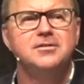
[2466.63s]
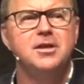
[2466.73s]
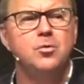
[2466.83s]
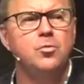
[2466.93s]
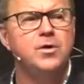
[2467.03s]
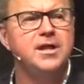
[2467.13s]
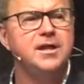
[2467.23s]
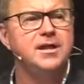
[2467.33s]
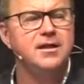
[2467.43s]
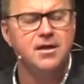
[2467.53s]
that
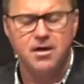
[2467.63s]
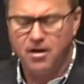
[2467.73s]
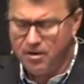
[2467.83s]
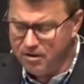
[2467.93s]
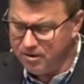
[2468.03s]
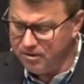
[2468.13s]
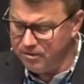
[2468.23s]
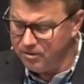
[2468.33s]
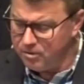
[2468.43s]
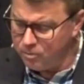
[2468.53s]
we
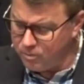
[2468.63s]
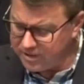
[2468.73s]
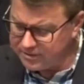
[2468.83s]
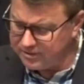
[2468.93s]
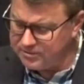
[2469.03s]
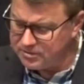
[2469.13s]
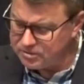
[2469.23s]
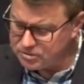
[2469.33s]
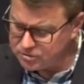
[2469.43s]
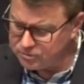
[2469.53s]
are wicked
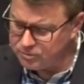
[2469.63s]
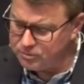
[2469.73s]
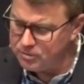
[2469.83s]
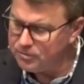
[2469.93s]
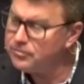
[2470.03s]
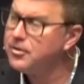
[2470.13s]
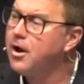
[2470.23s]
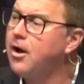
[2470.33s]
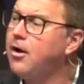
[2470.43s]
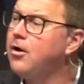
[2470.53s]
to
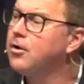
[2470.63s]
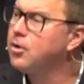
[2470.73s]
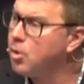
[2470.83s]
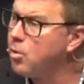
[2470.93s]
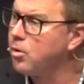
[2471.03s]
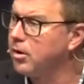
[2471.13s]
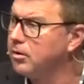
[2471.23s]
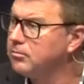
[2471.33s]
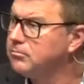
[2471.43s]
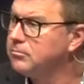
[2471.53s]
the core.